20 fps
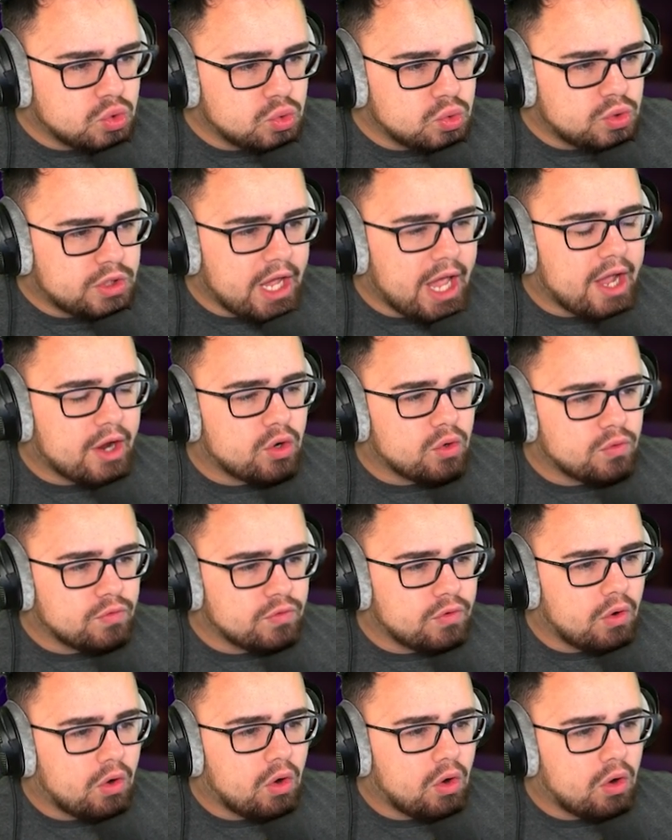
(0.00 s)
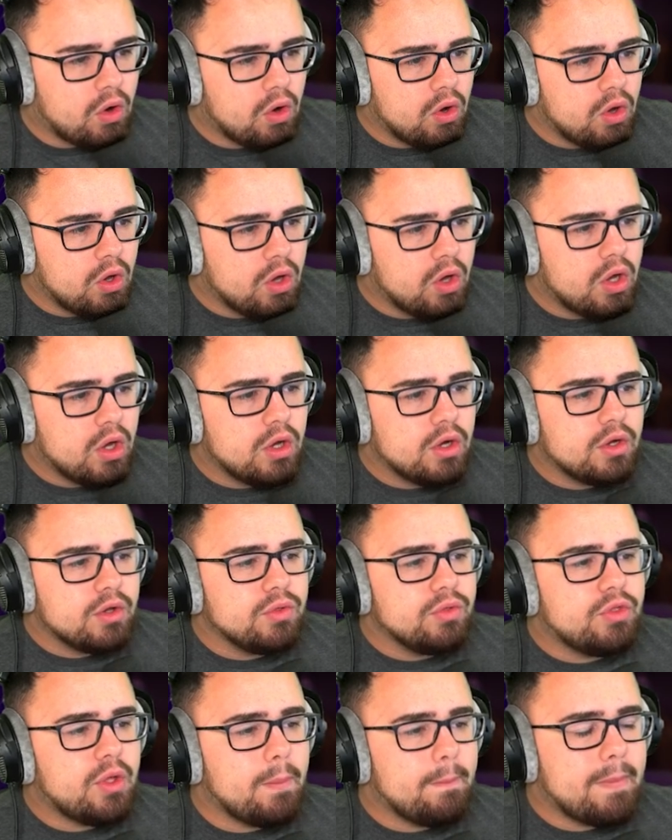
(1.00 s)
Daggerfall,
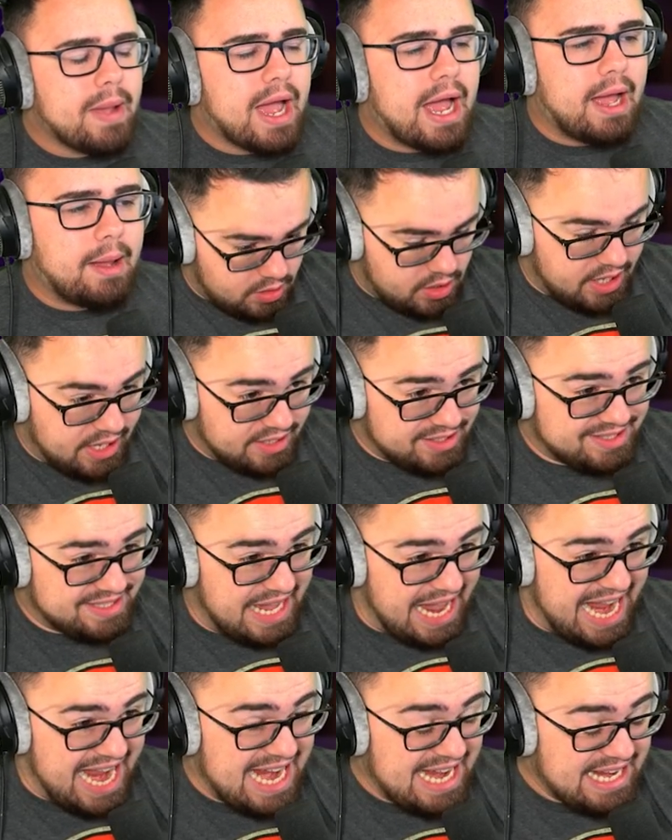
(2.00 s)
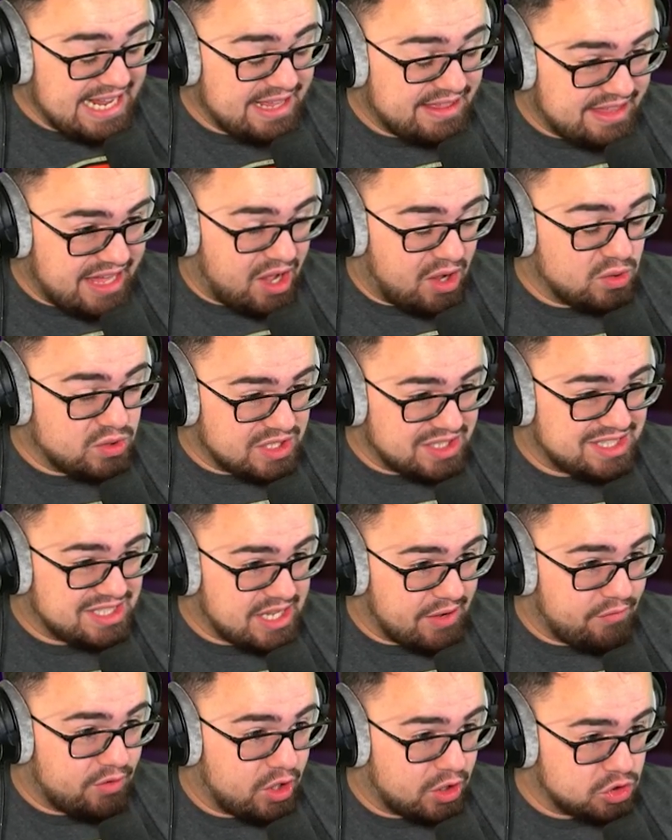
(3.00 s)
the map is
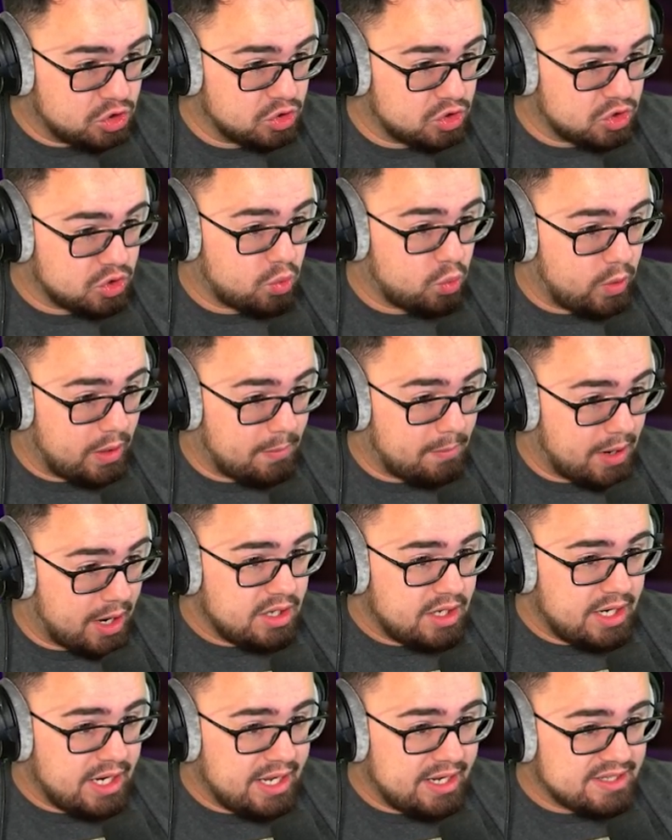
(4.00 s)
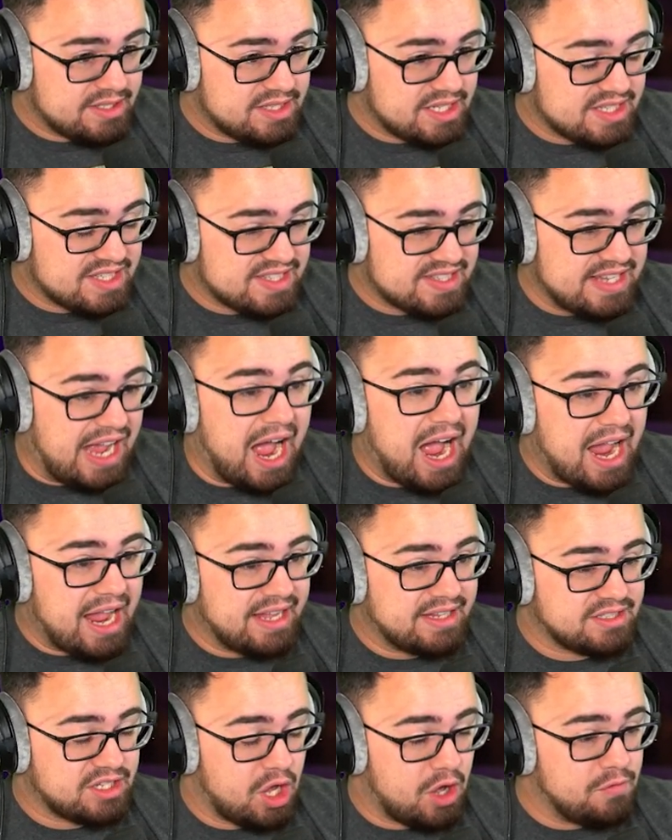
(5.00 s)
80,700 square miles. It is the
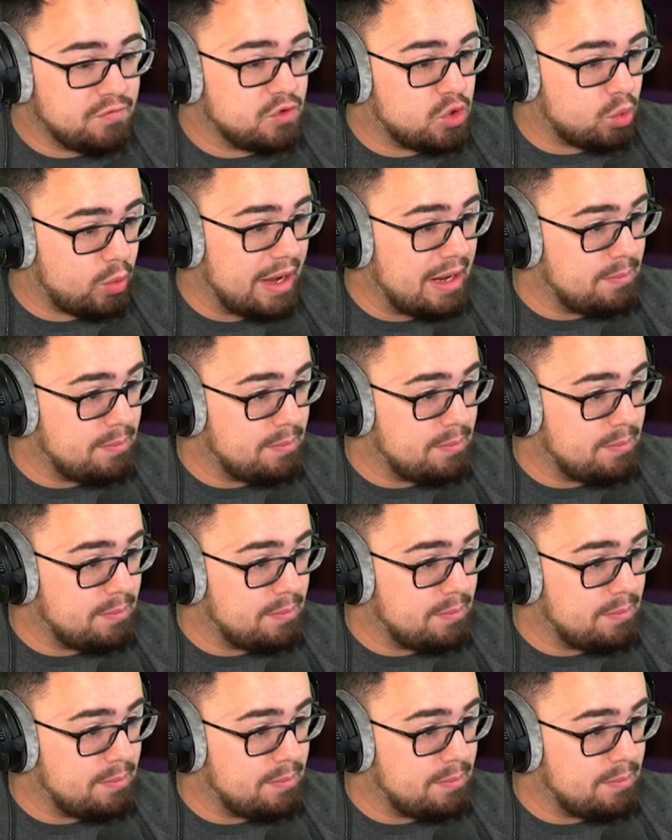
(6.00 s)
size of Great